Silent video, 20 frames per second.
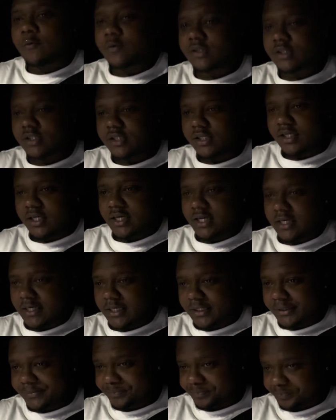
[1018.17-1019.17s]
with the
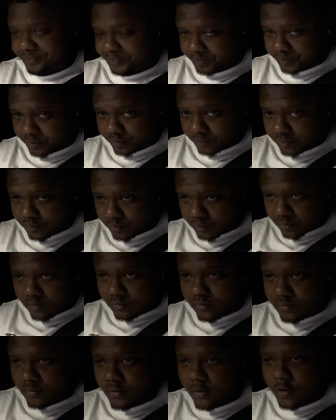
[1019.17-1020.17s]

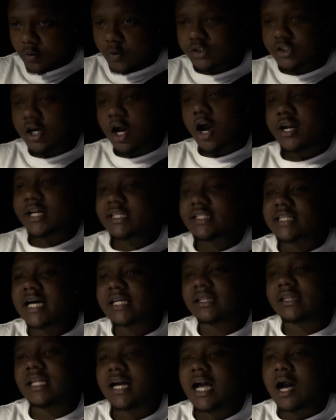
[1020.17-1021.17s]
artists like
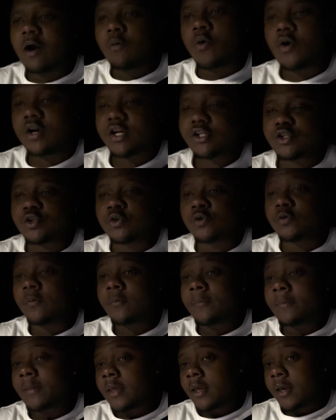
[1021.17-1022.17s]
I wanted to,
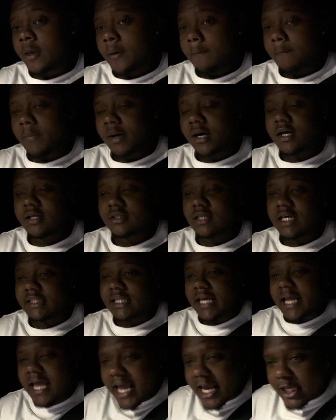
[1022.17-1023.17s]
because like
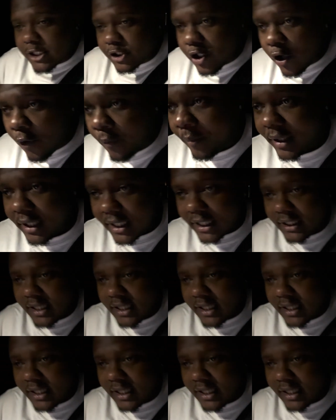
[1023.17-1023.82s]
they had so many